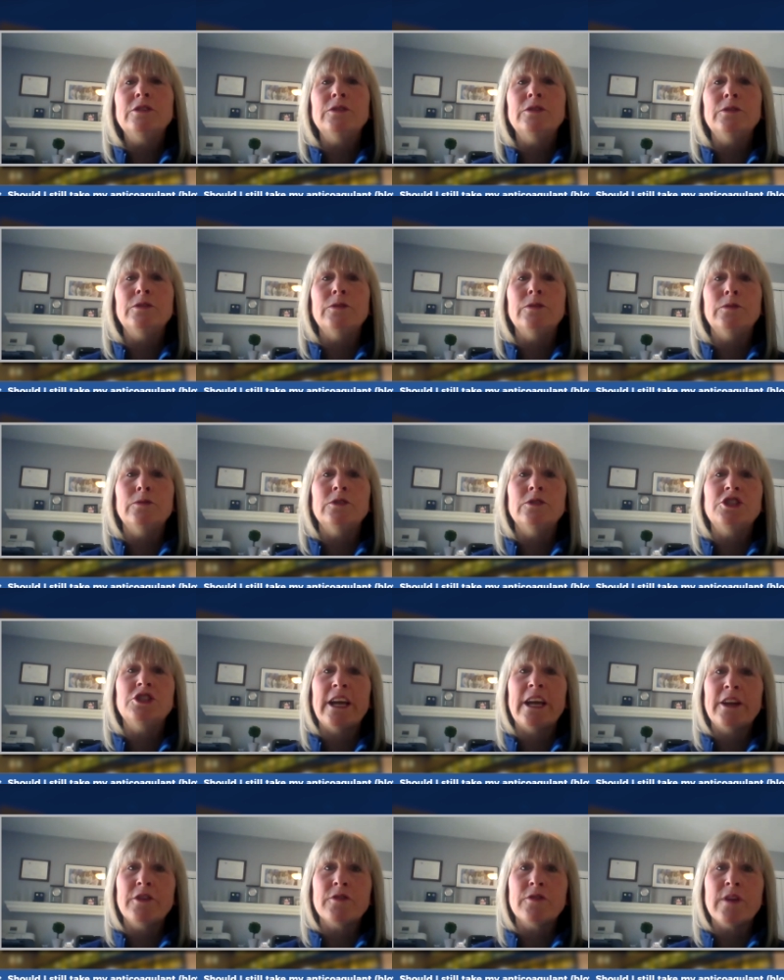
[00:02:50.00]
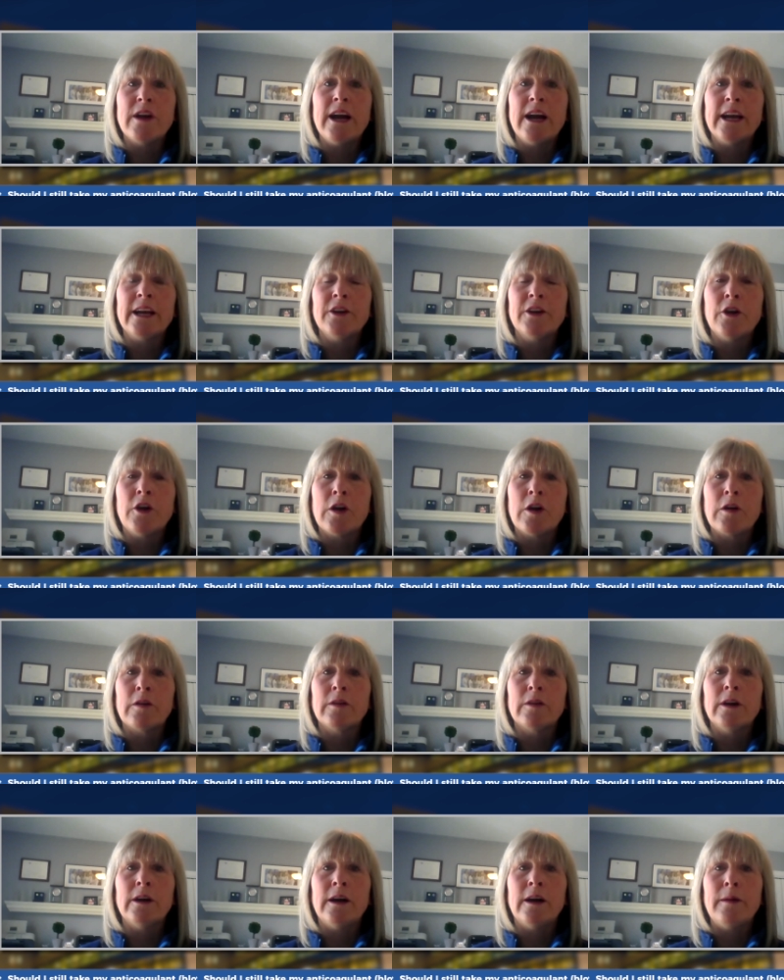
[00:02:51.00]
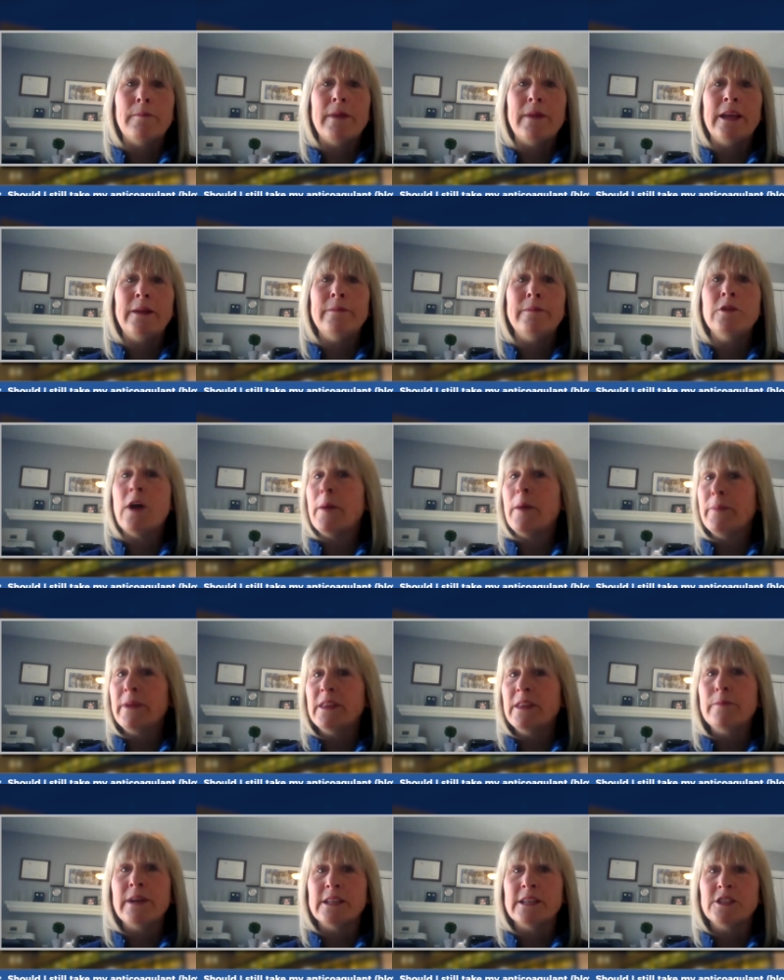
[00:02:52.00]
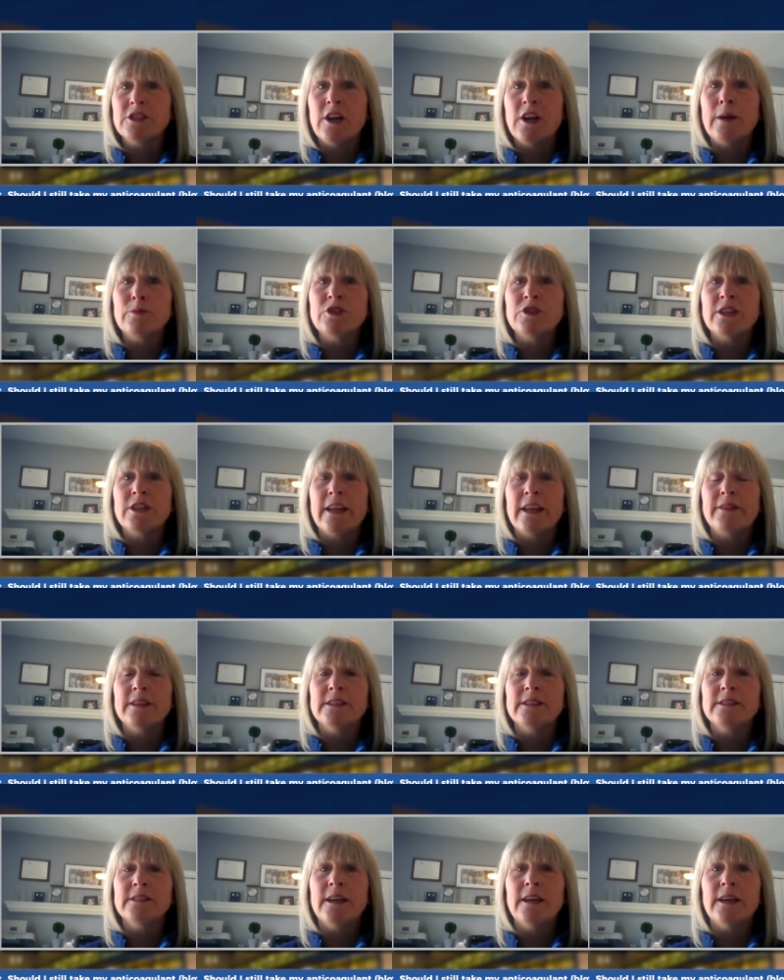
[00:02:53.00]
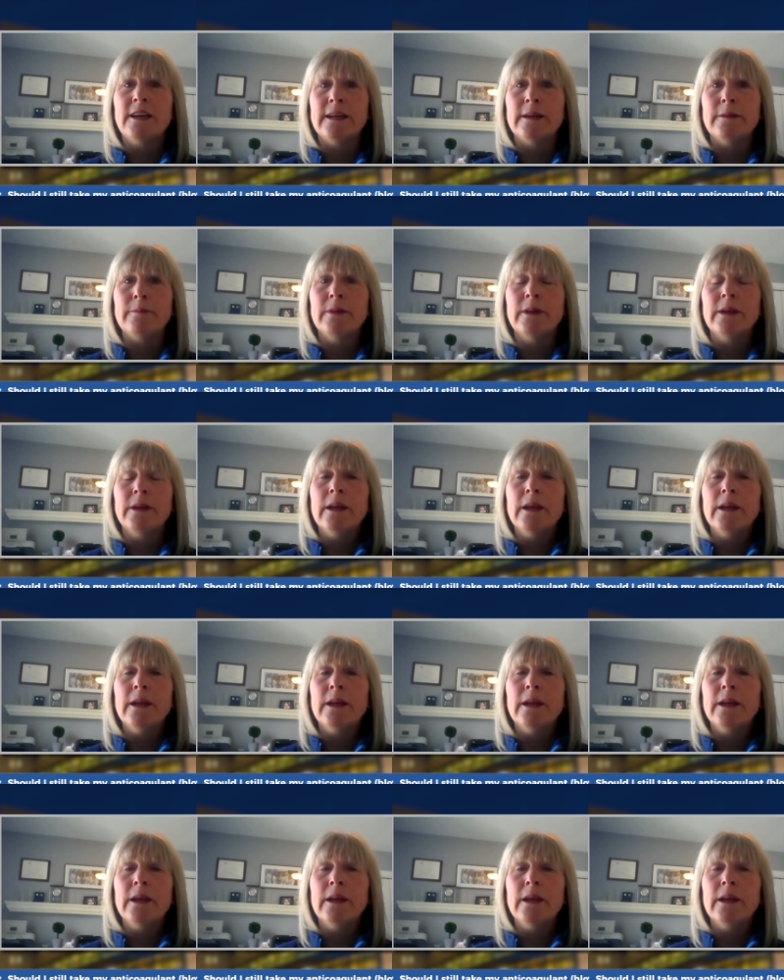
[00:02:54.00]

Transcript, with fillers: to check your INR uh, may not be the best option at this time.